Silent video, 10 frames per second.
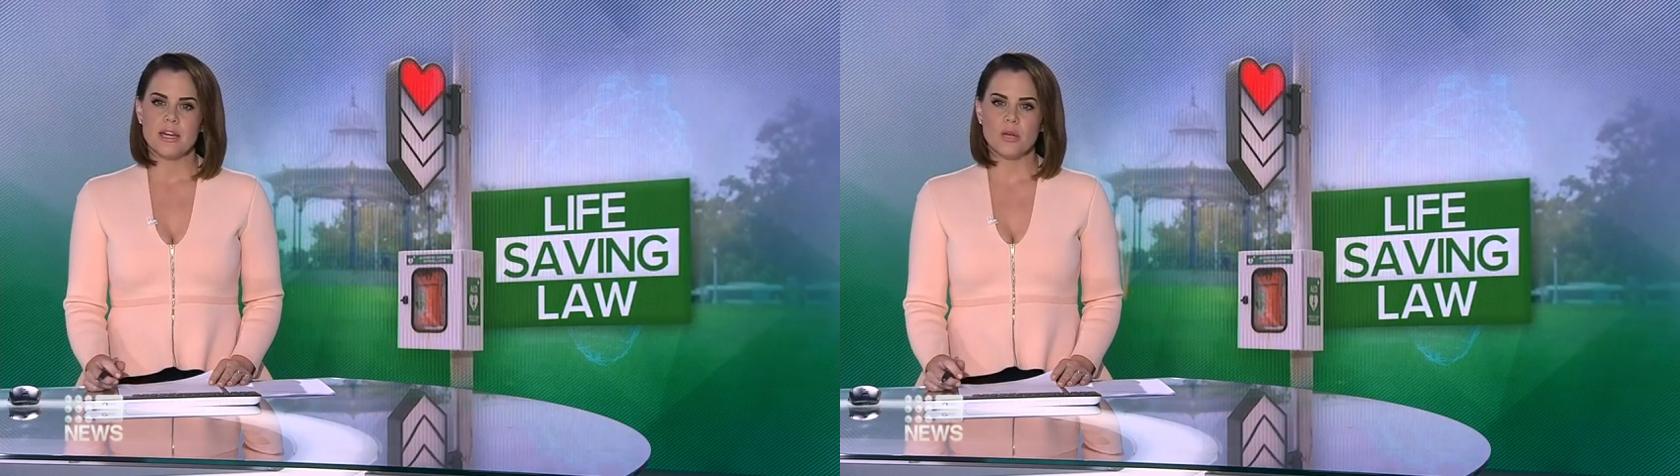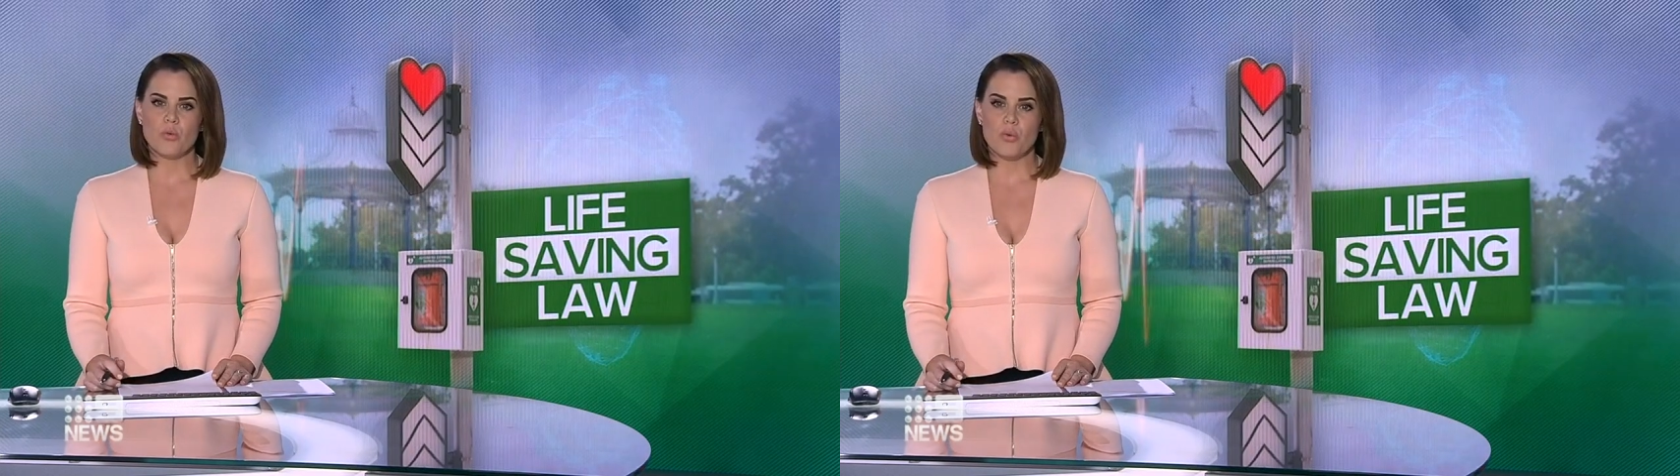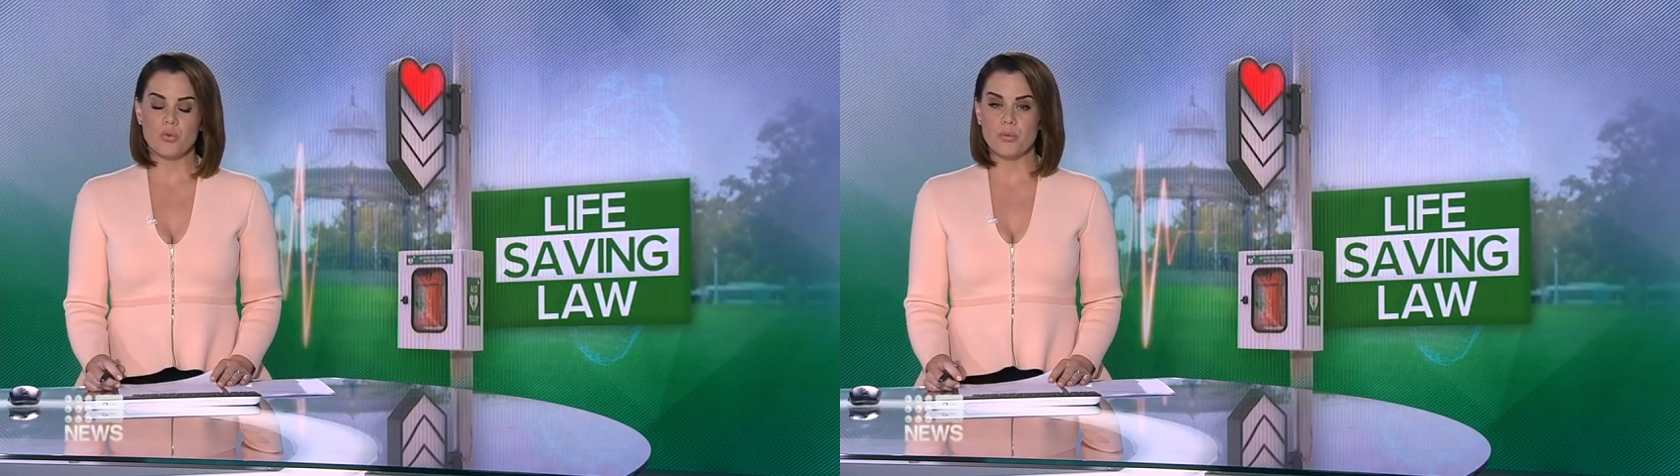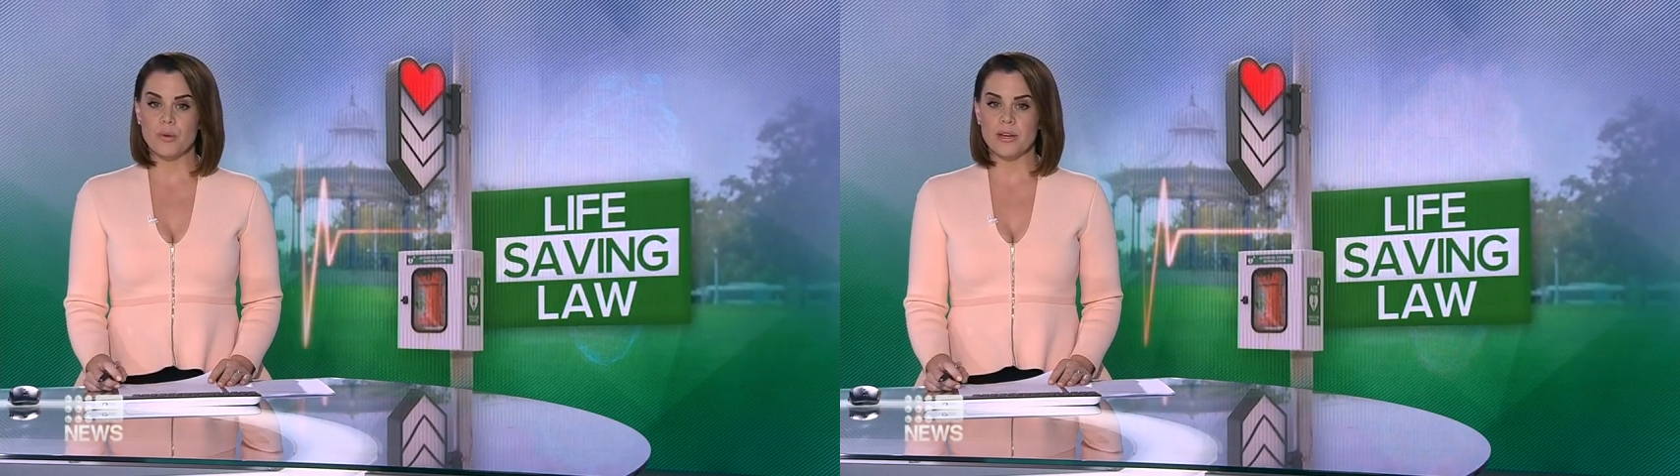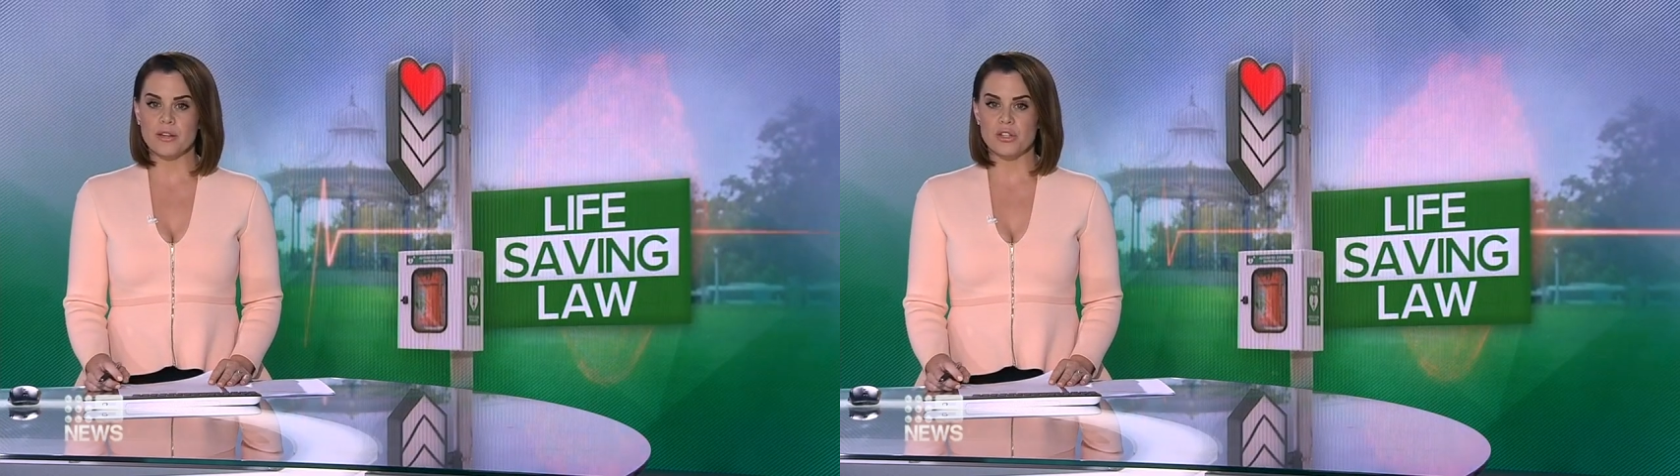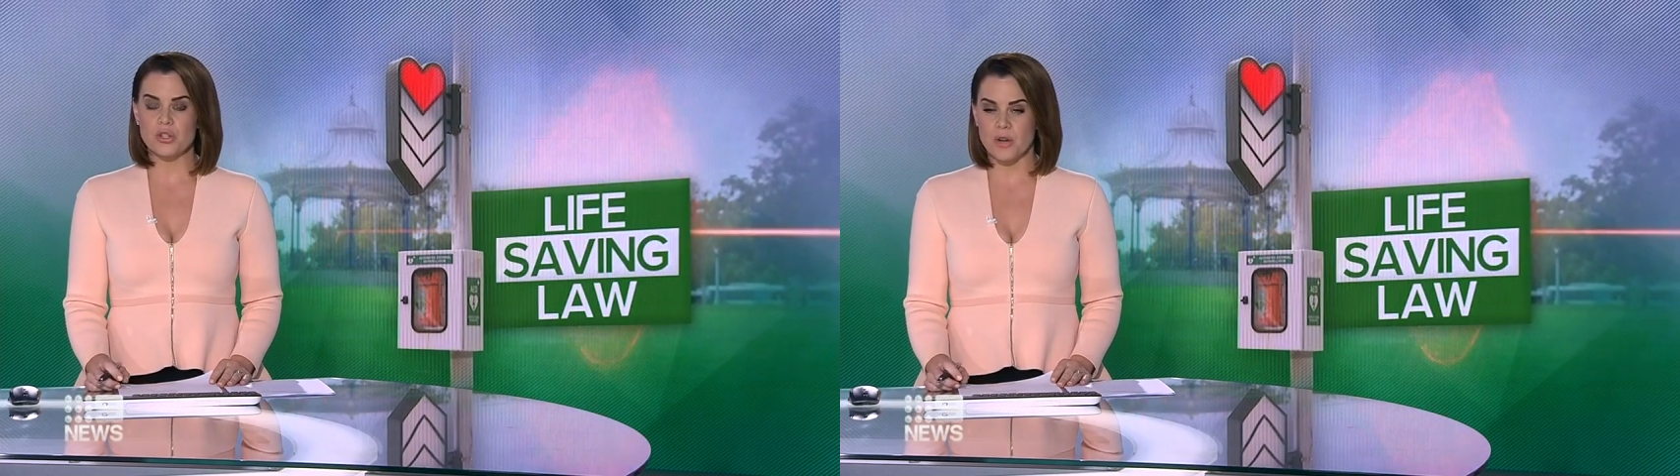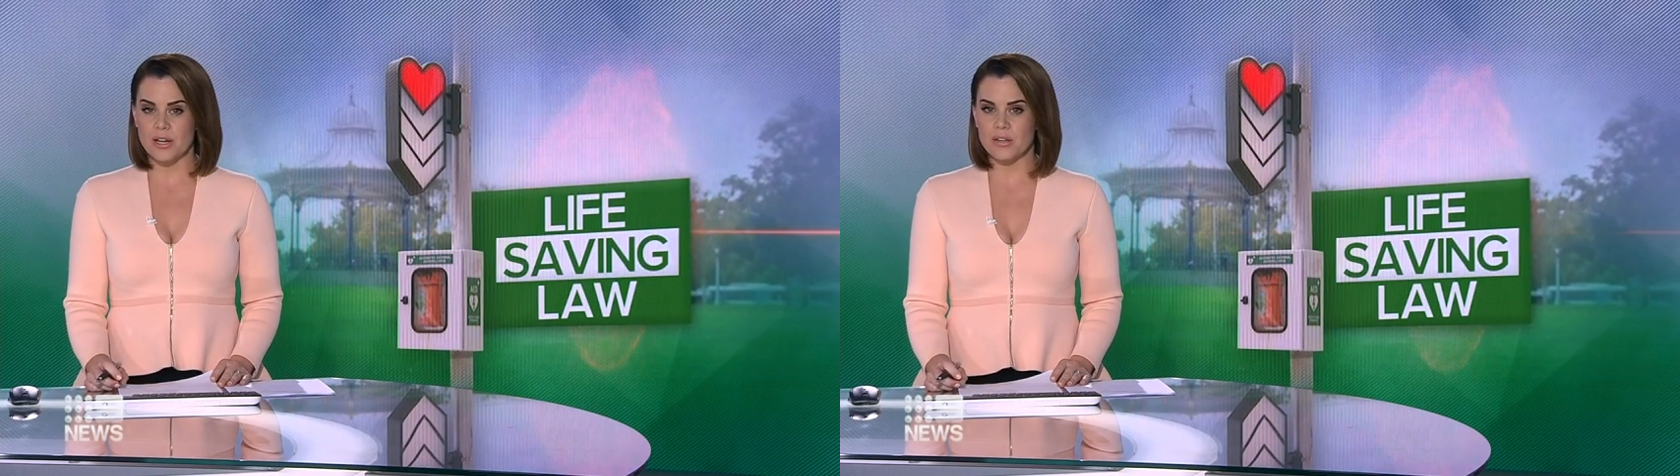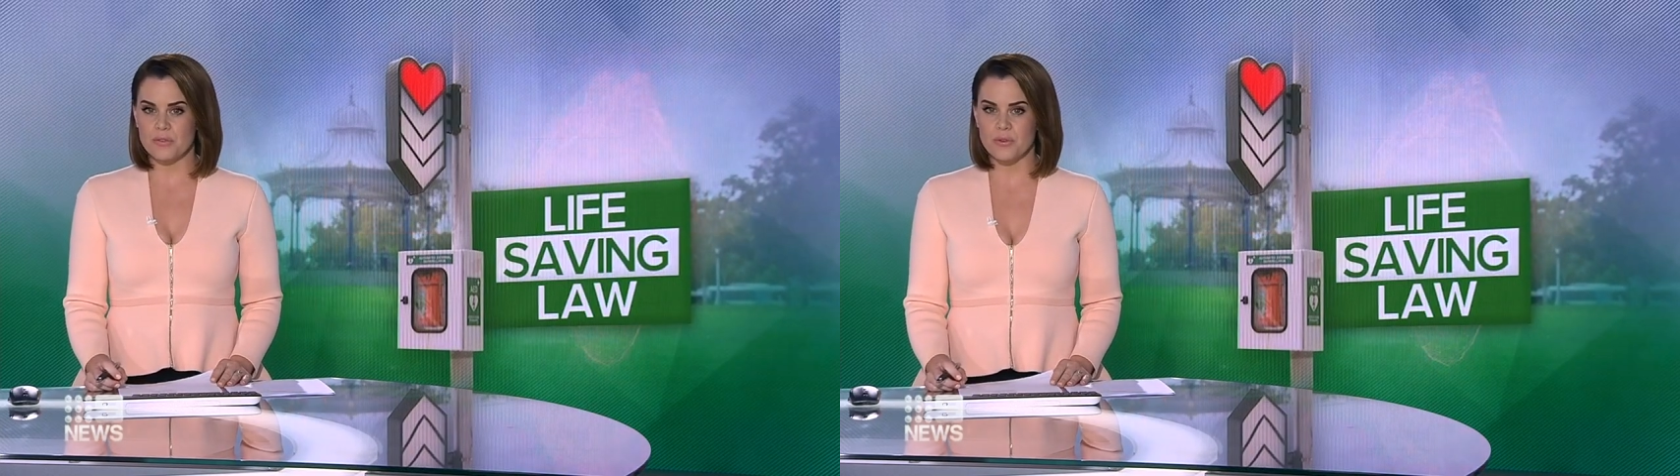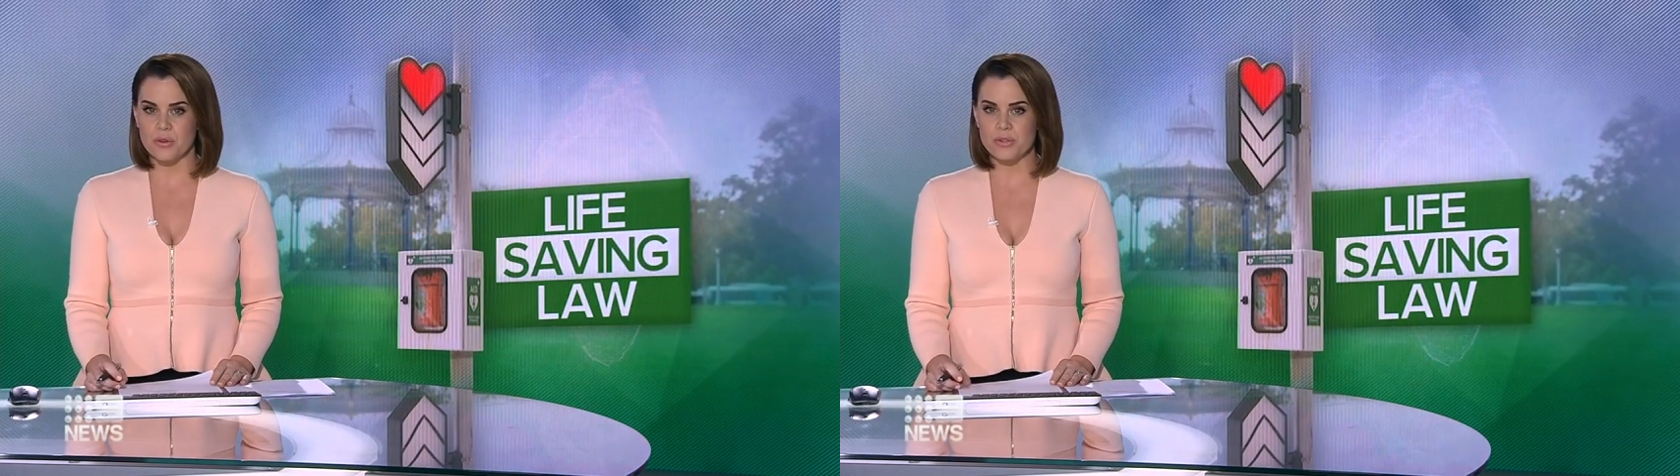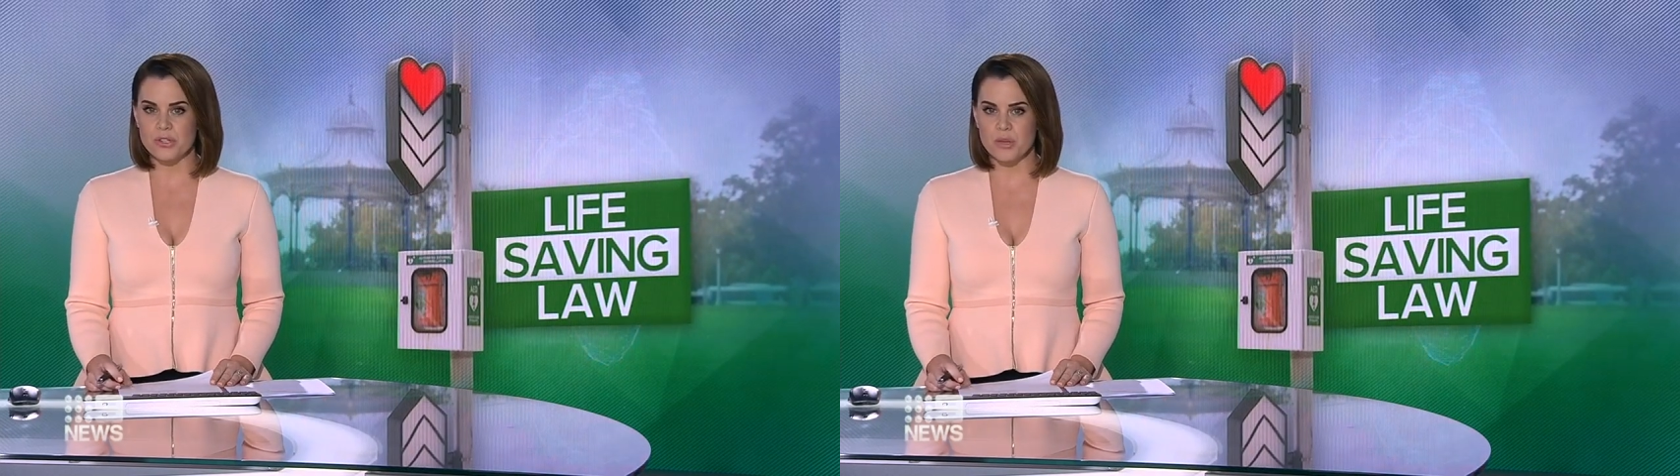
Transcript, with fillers: In what would be an Australian first,